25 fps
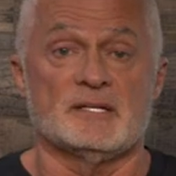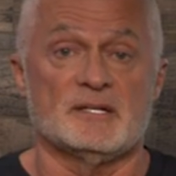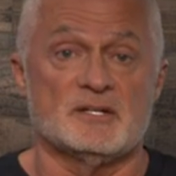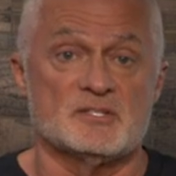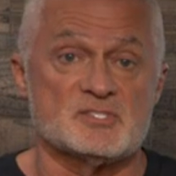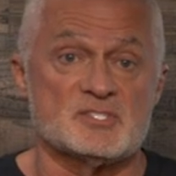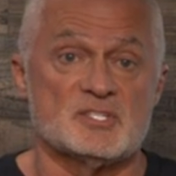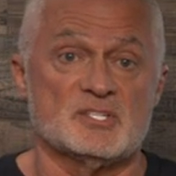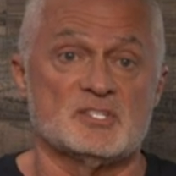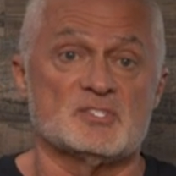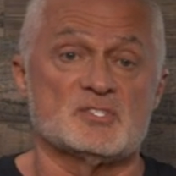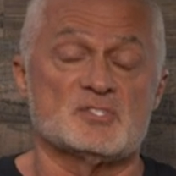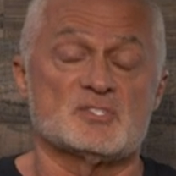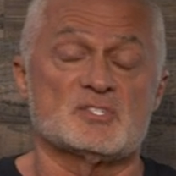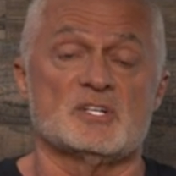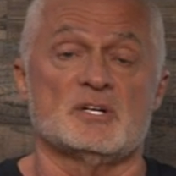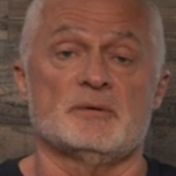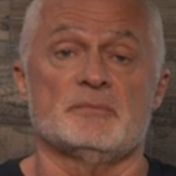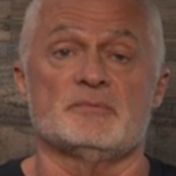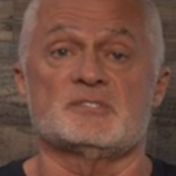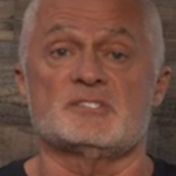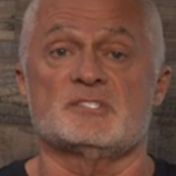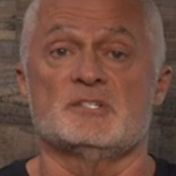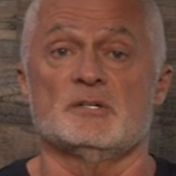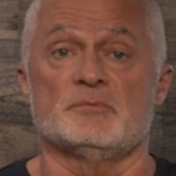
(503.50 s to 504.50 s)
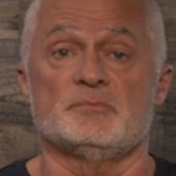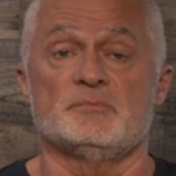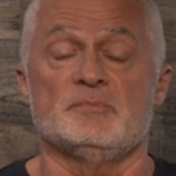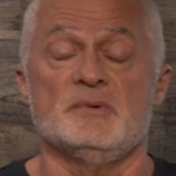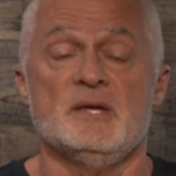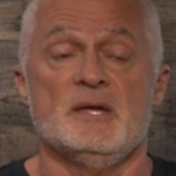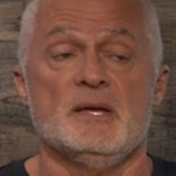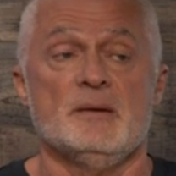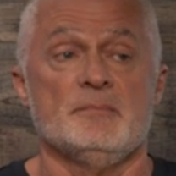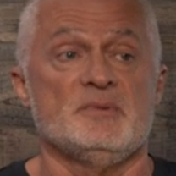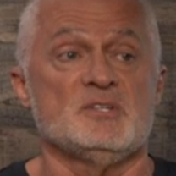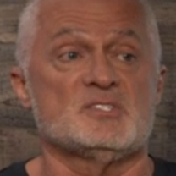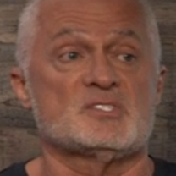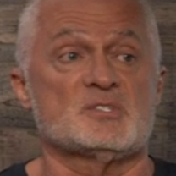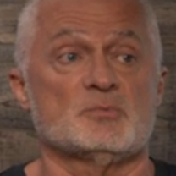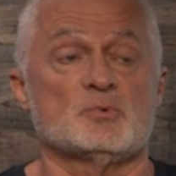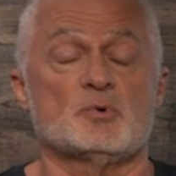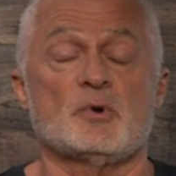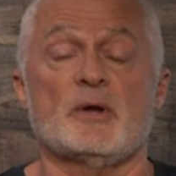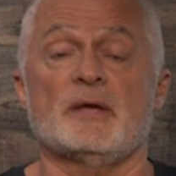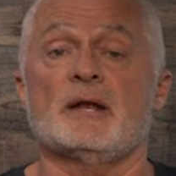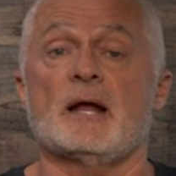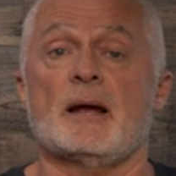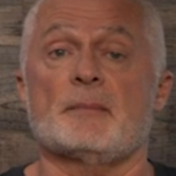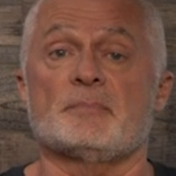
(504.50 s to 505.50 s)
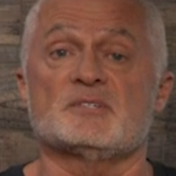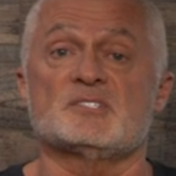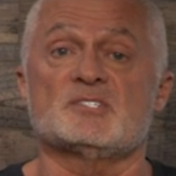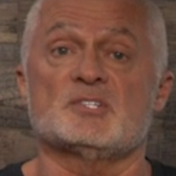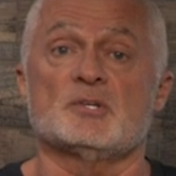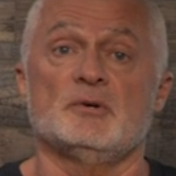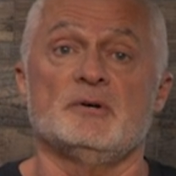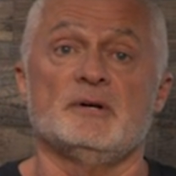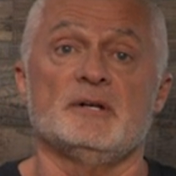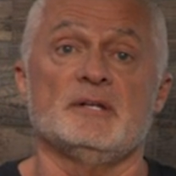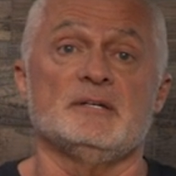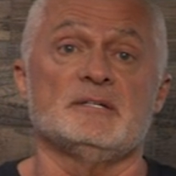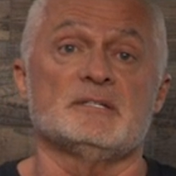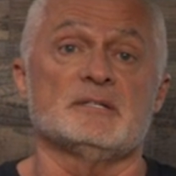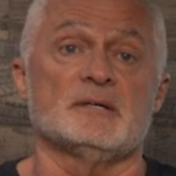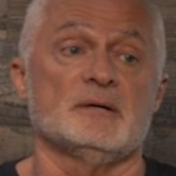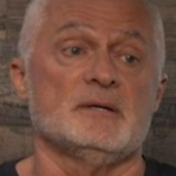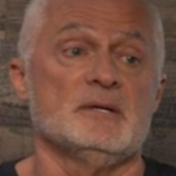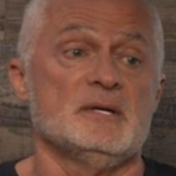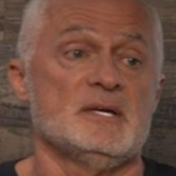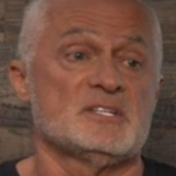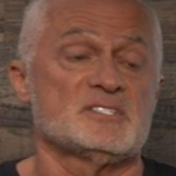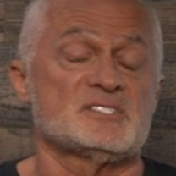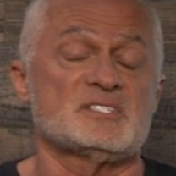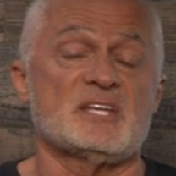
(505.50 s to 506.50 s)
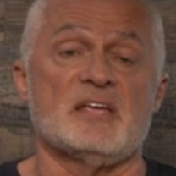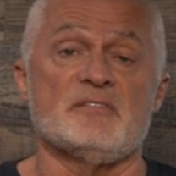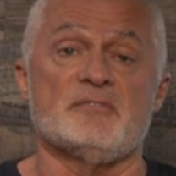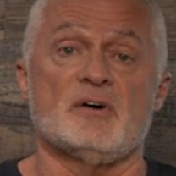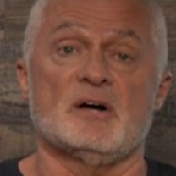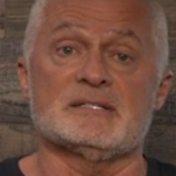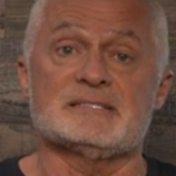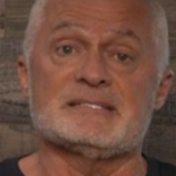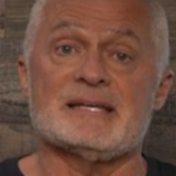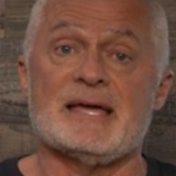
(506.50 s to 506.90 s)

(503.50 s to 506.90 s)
and there's going to still be some great opportunity to save on